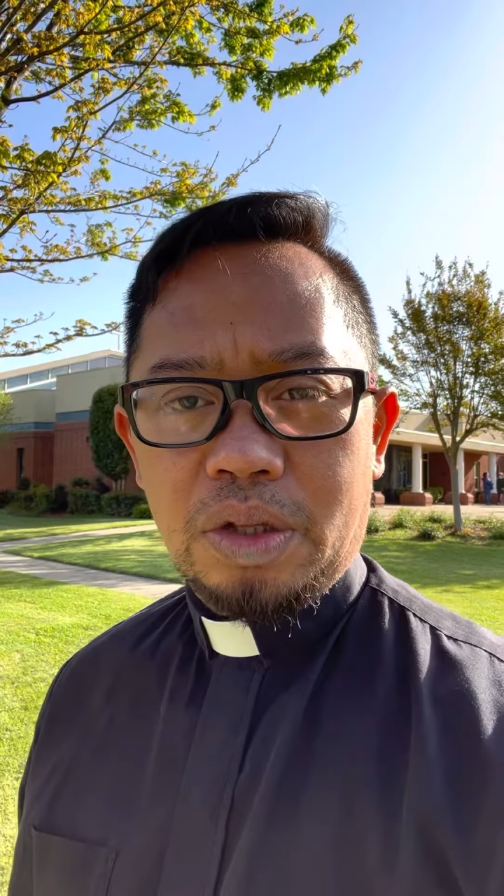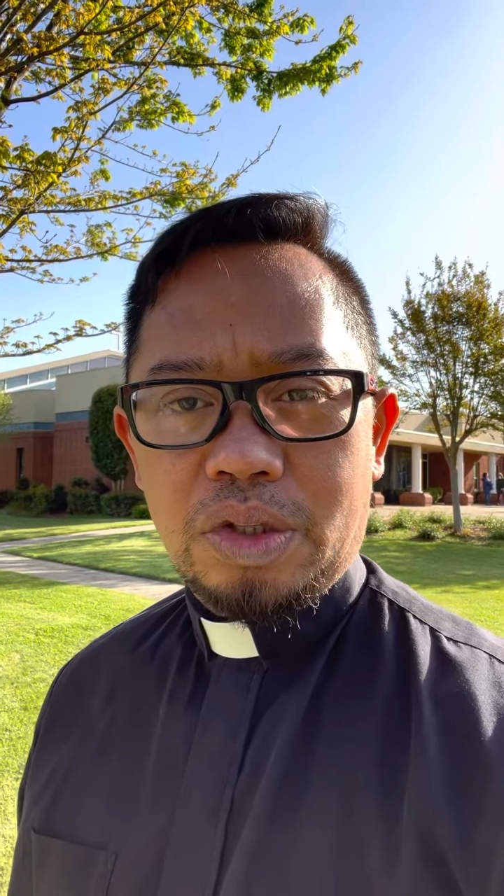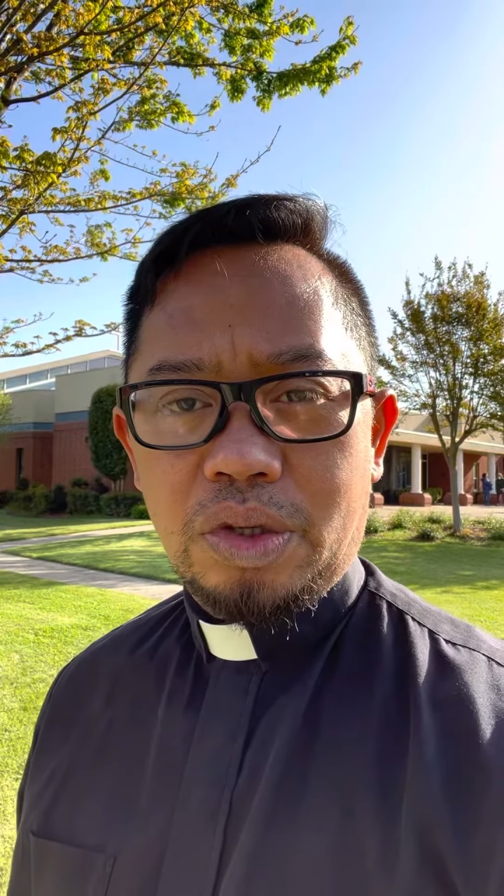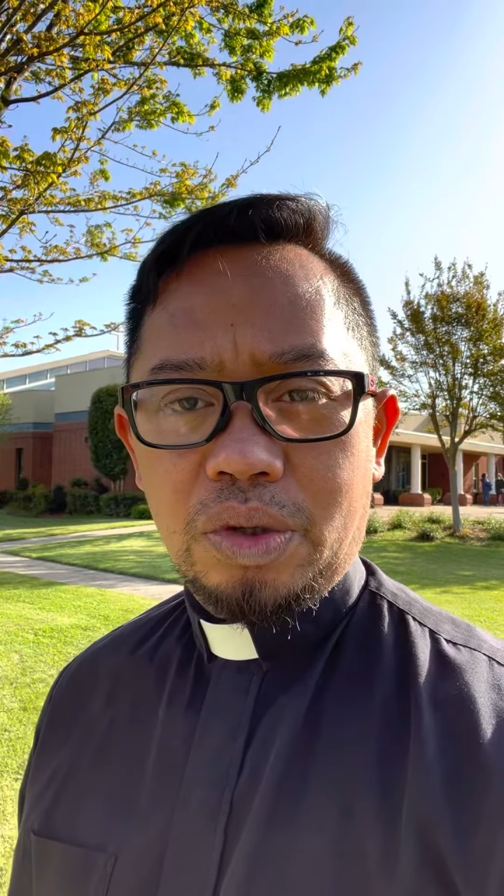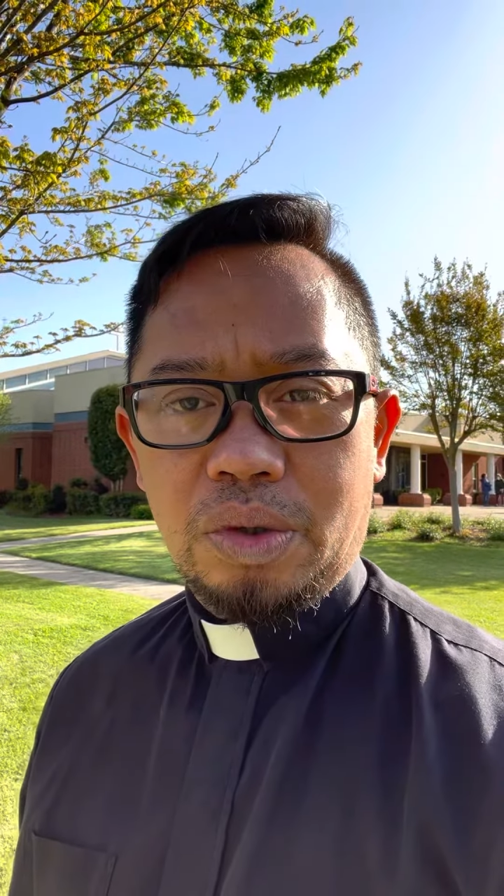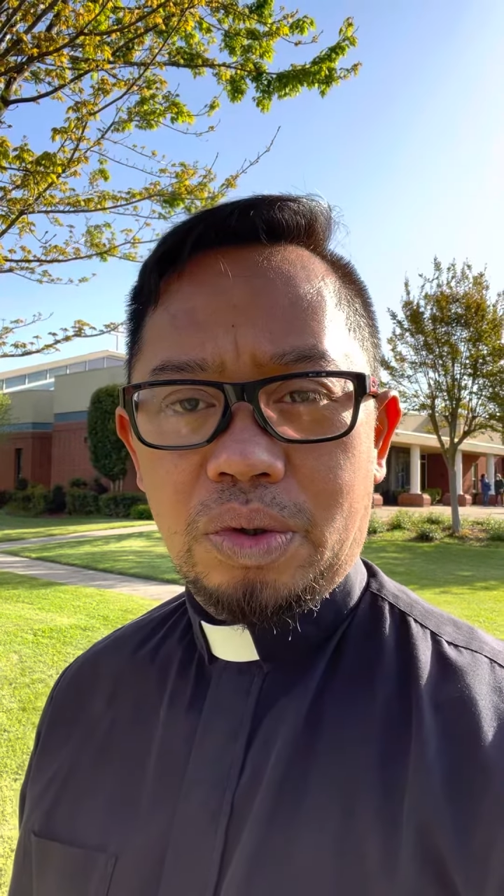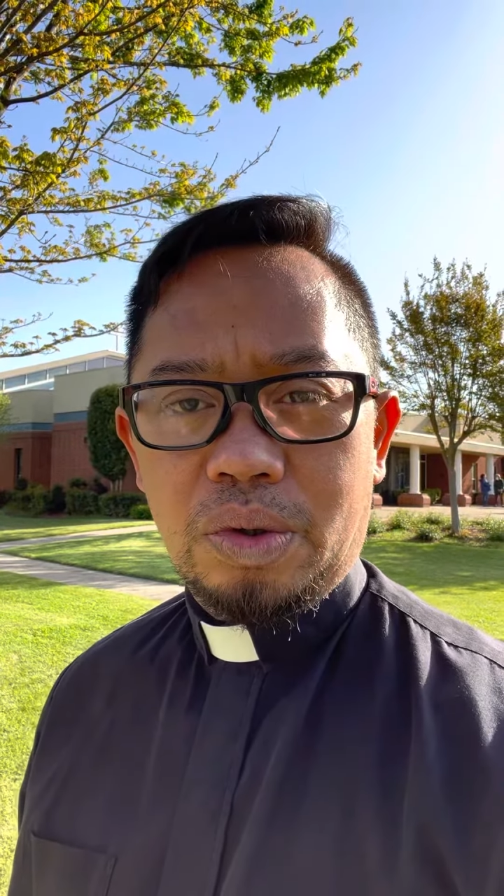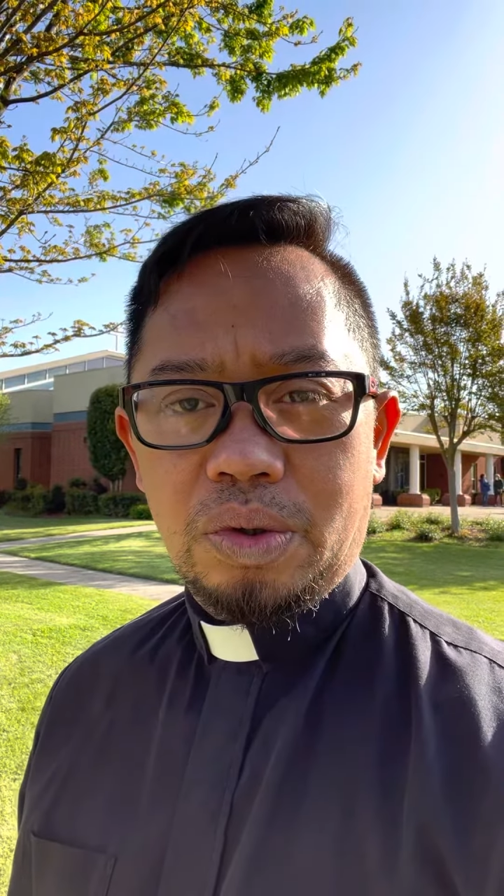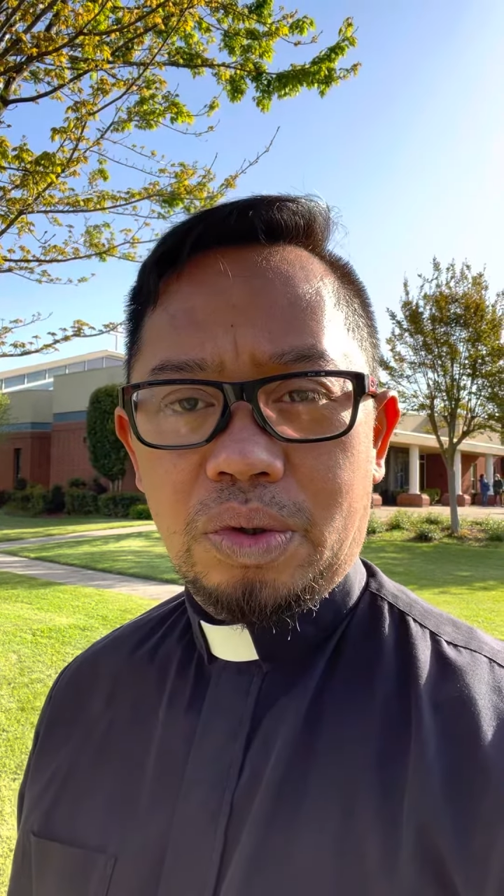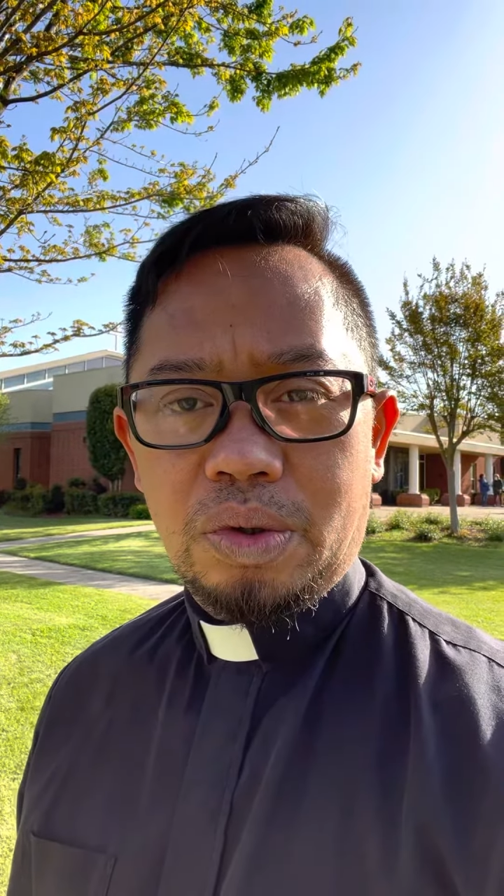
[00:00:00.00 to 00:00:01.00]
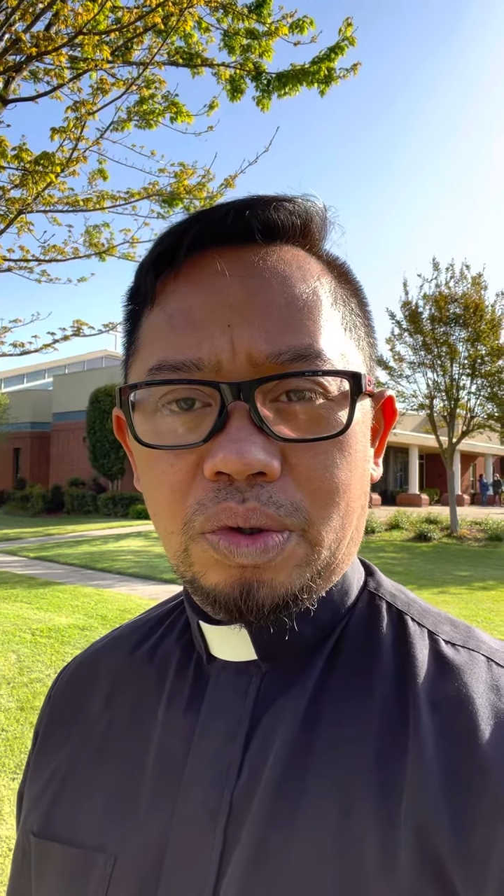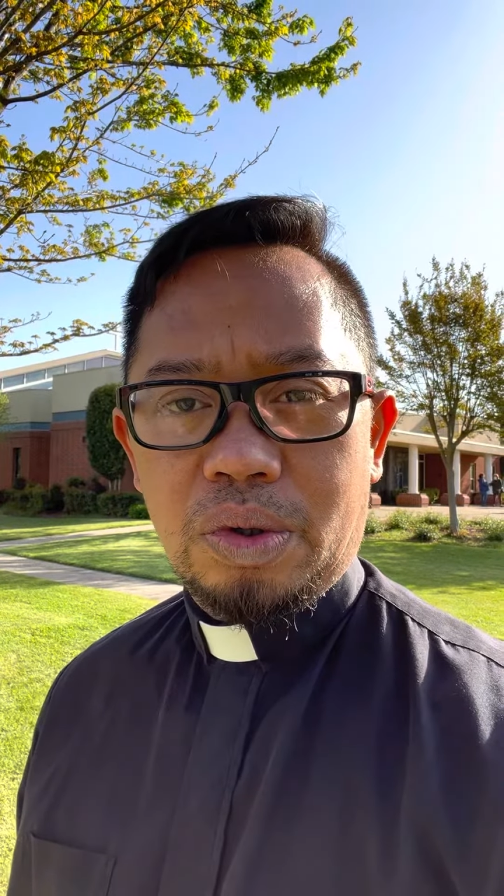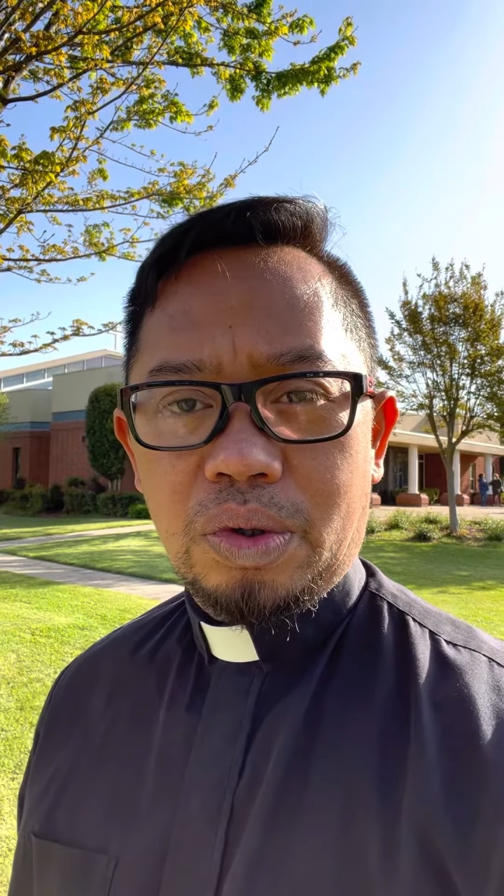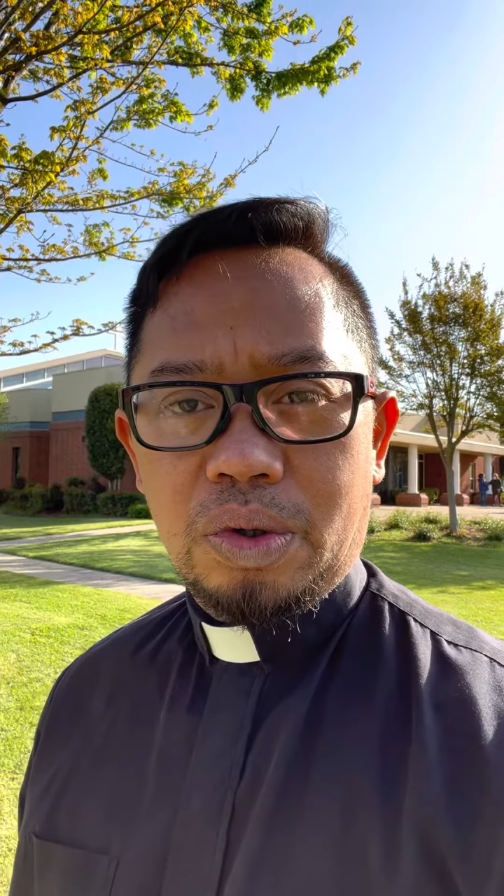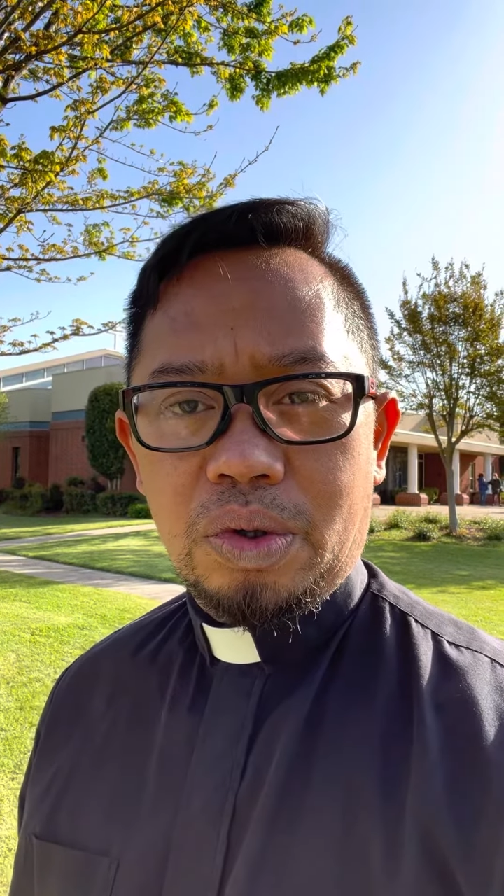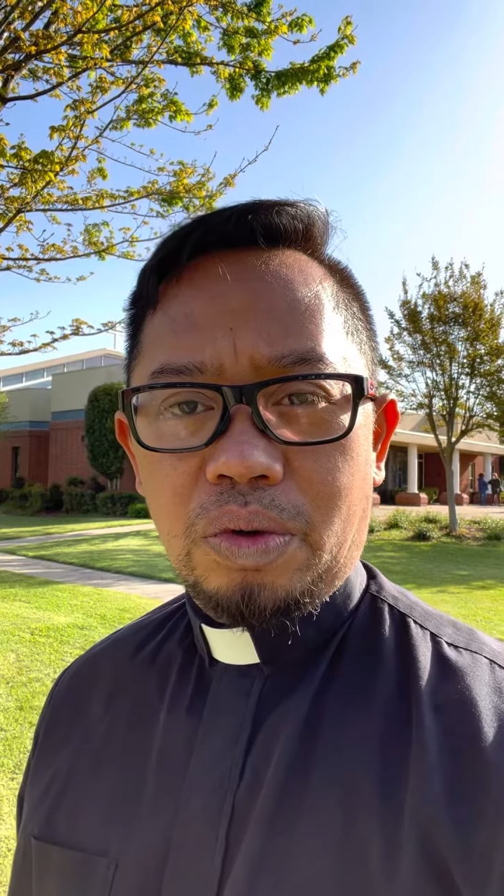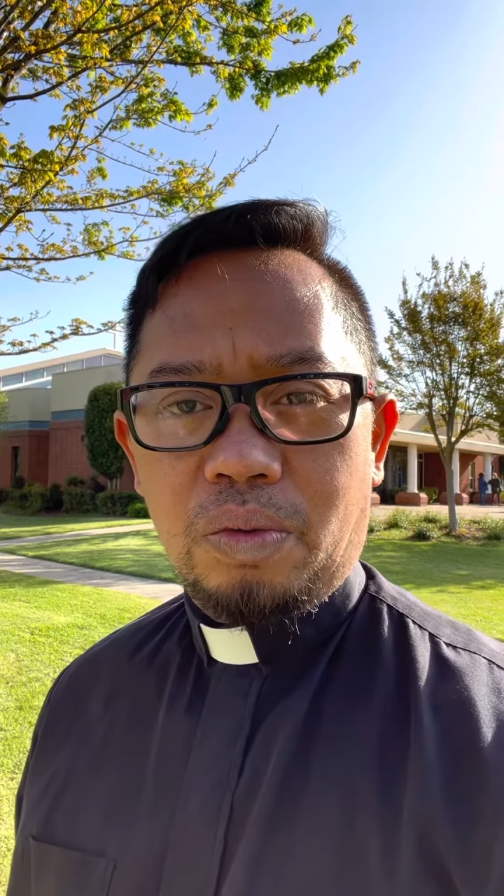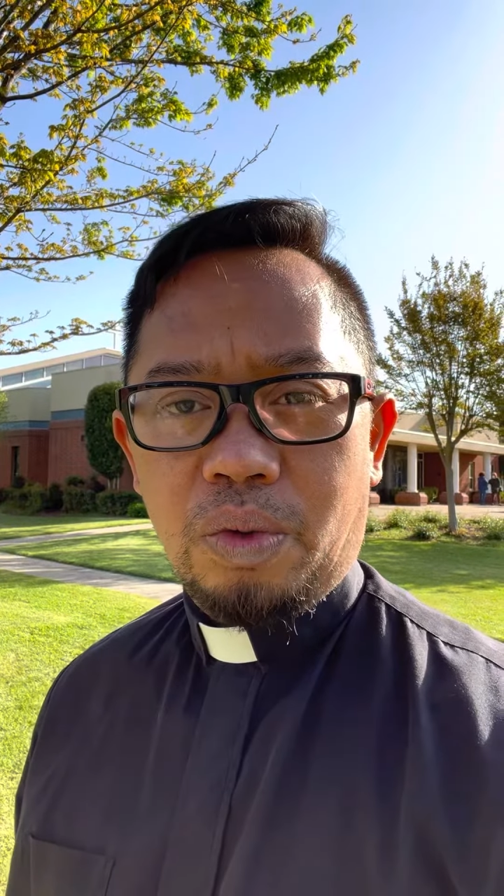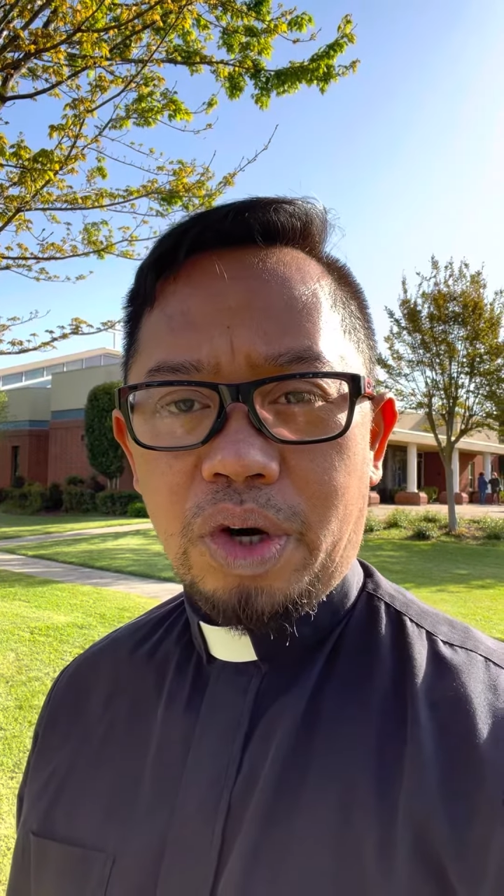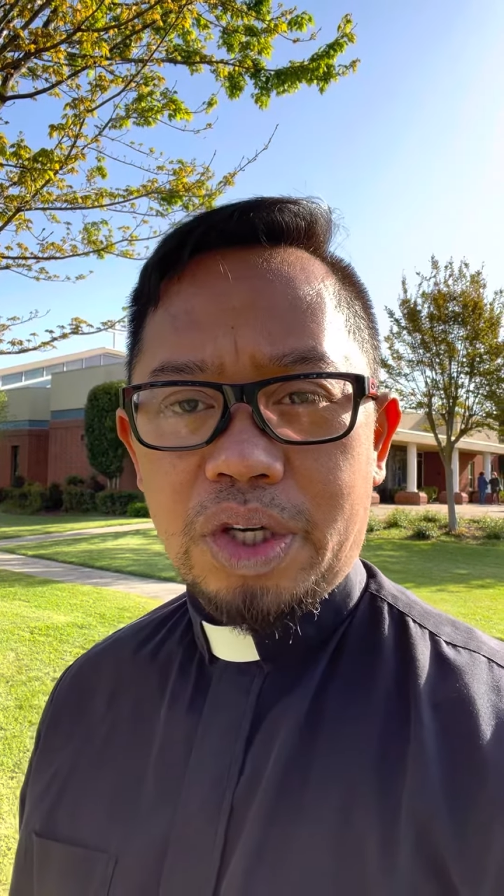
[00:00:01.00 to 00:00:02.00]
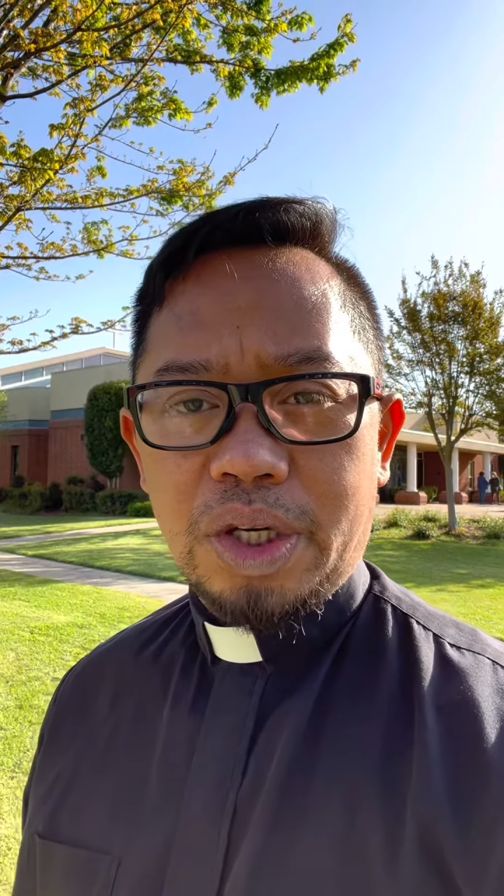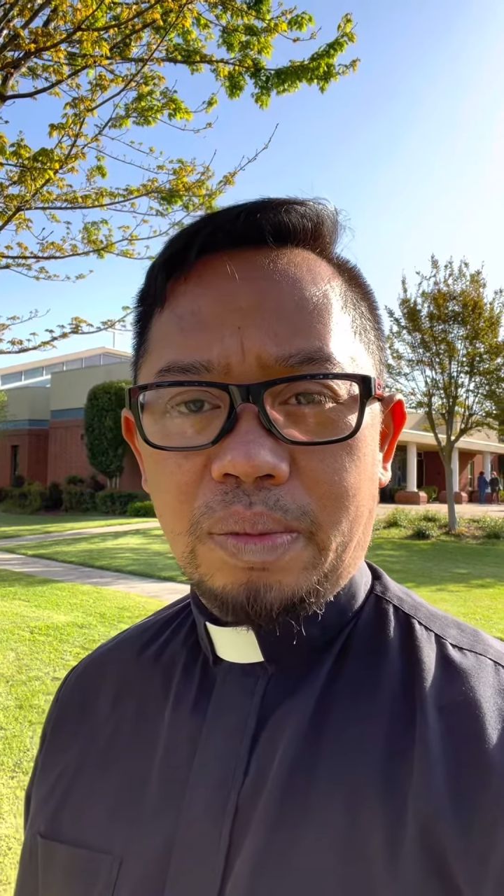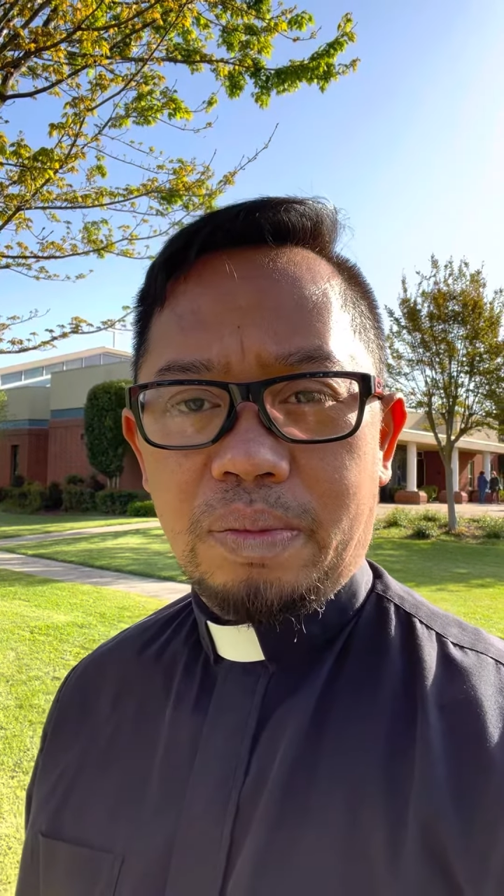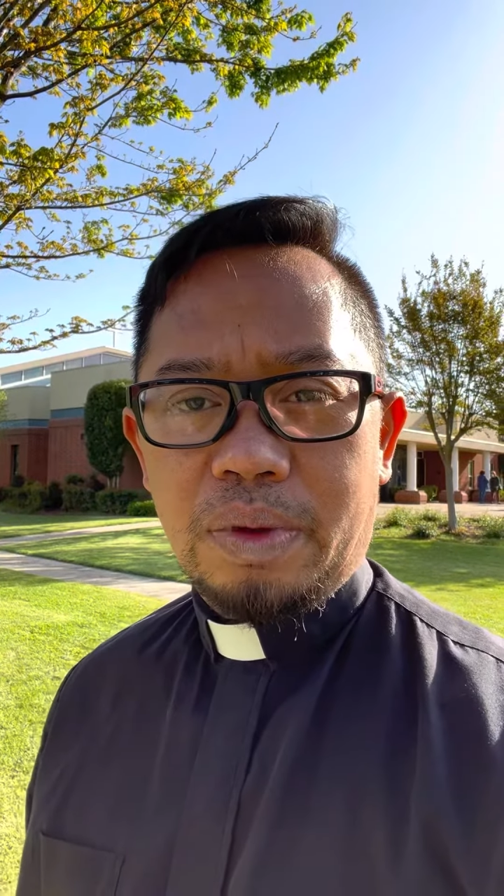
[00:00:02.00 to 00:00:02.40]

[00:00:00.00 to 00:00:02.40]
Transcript: to worship